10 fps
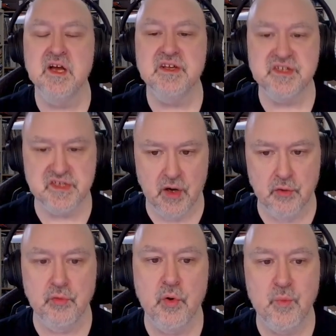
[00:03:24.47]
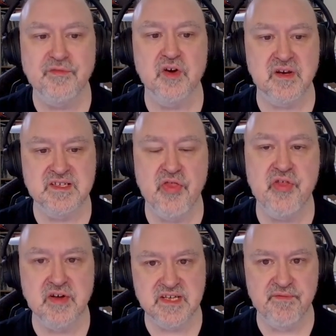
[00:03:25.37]
So we've got
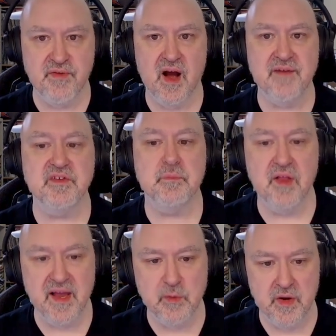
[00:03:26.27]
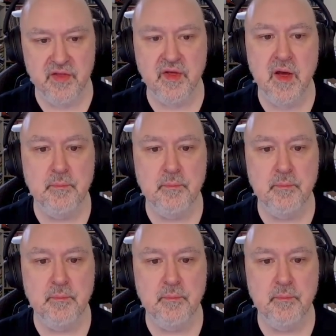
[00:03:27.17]
35 to play with,